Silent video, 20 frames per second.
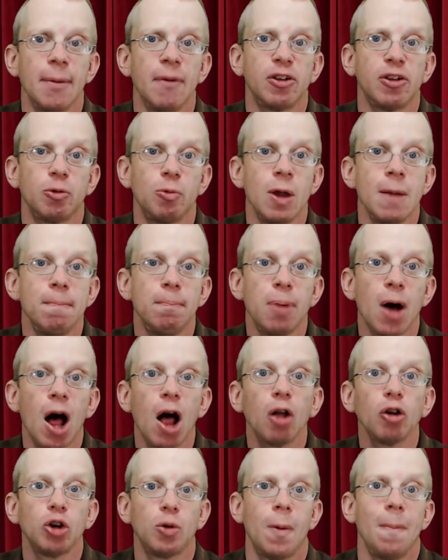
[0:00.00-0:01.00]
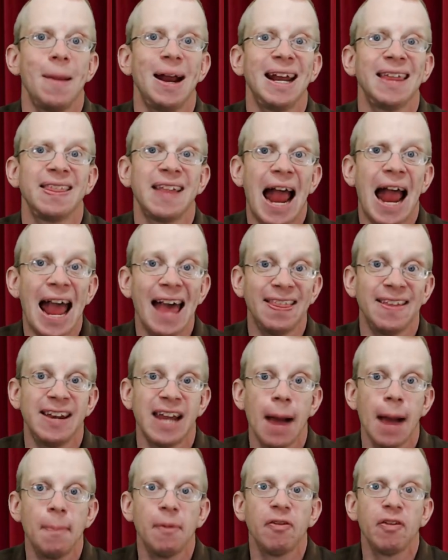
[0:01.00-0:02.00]
of streetball to remain at the
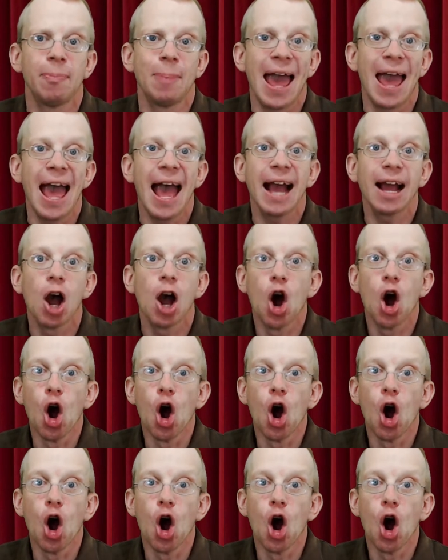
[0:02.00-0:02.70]
top of the pack?